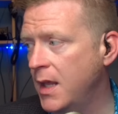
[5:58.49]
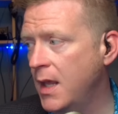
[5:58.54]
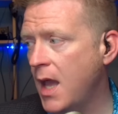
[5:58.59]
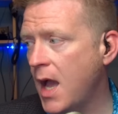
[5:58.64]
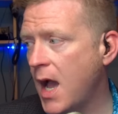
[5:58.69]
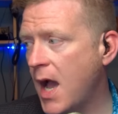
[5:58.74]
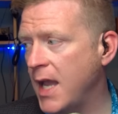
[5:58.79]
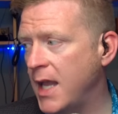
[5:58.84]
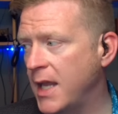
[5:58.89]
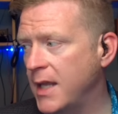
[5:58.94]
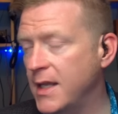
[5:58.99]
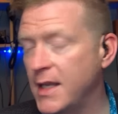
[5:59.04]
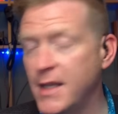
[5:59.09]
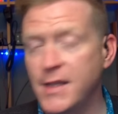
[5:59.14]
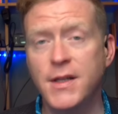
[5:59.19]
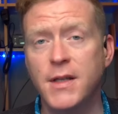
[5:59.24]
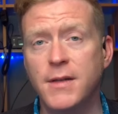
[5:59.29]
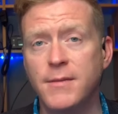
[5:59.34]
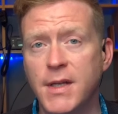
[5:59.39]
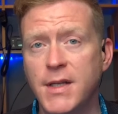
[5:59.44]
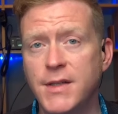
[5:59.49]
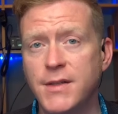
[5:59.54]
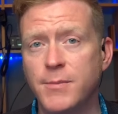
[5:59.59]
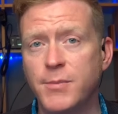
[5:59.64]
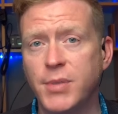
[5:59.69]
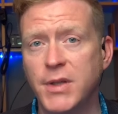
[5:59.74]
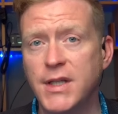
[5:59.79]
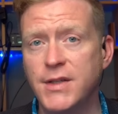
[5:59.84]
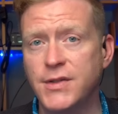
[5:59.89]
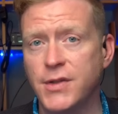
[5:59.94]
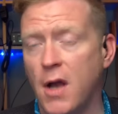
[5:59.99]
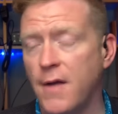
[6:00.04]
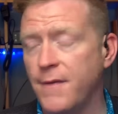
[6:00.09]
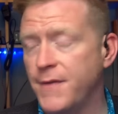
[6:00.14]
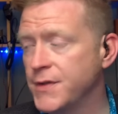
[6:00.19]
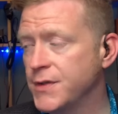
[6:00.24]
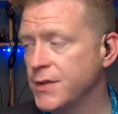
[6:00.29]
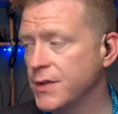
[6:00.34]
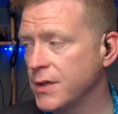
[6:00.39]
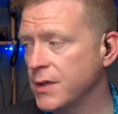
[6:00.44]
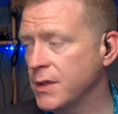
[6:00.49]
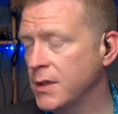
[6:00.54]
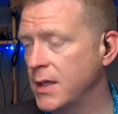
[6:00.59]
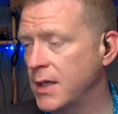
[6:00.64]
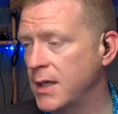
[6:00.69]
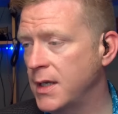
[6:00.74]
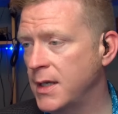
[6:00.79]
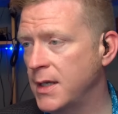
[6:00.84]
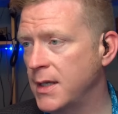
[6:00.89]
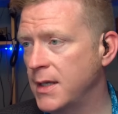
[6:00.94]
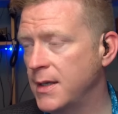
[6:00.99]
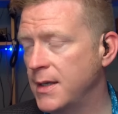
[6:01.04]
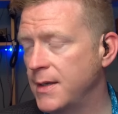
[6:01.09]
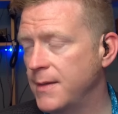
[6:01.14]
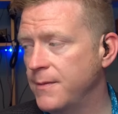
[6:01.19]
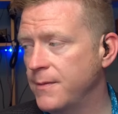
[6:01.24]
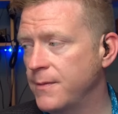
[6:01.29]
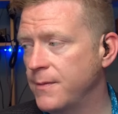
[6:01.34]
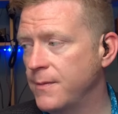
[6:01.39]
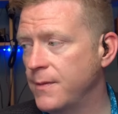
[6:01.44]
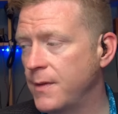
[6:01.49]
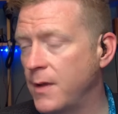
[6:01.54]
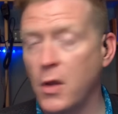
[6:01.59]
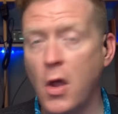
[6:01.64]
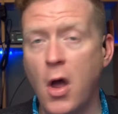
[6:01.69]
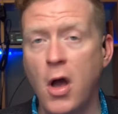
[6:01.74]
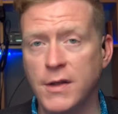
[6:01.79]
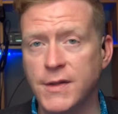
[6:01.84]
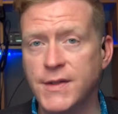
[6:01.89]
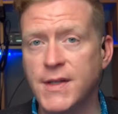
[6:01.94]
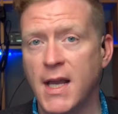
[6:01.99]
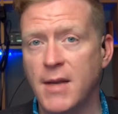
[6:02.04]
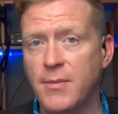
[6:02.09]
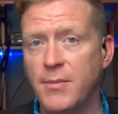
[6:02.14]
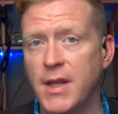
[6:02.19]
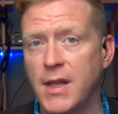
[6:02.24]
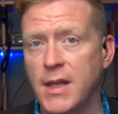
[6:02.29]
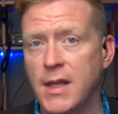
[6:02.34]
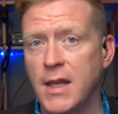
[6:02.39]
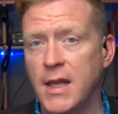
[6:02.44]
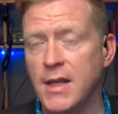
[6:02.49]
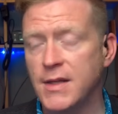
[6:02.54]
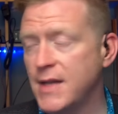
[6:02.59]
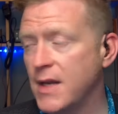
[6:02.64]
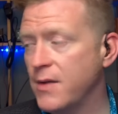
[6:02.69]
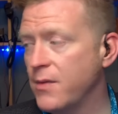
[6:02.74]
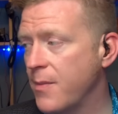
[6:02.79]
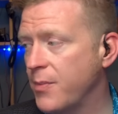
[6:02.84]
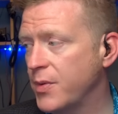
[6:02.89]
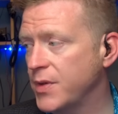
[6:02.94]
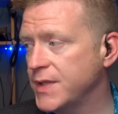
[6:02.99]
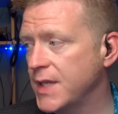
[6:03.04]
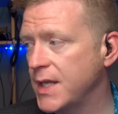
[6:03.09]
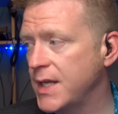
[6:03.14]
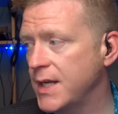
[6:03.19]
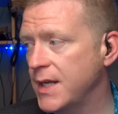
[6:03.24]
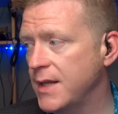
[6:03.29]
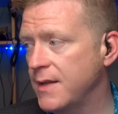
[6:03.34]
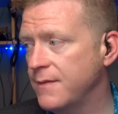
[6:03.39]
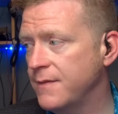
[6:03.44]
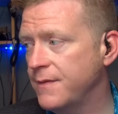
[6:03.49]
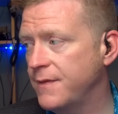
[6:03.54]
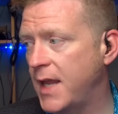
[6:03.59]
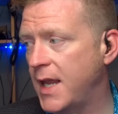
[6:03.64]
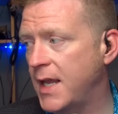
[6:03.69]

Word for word: Uh, he's a he's a police officer uh, alongside being a state representative, and he